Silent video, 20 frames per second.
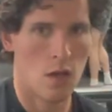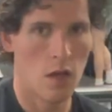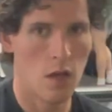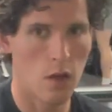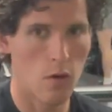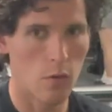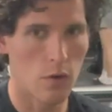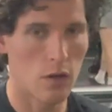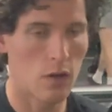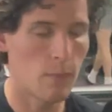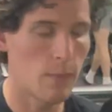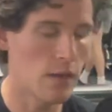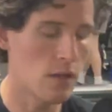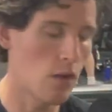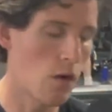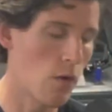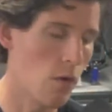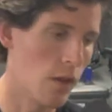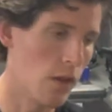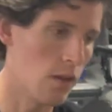We're going to be
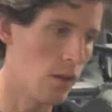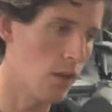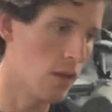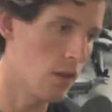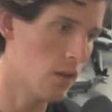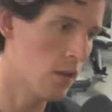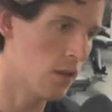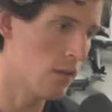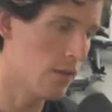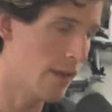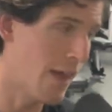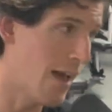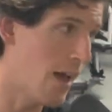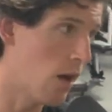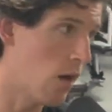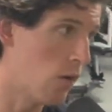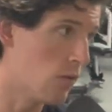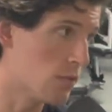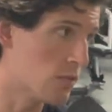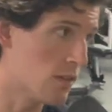going
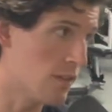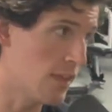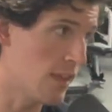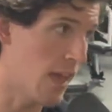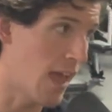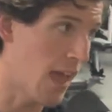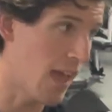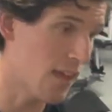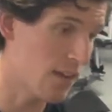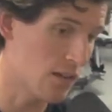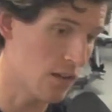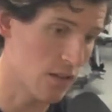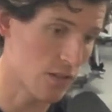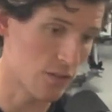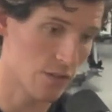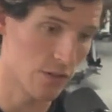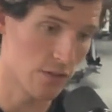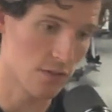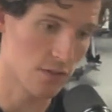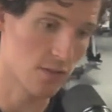now to the
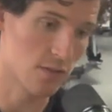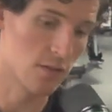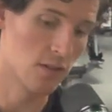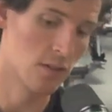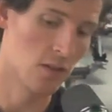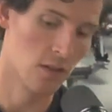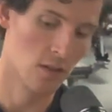adductors.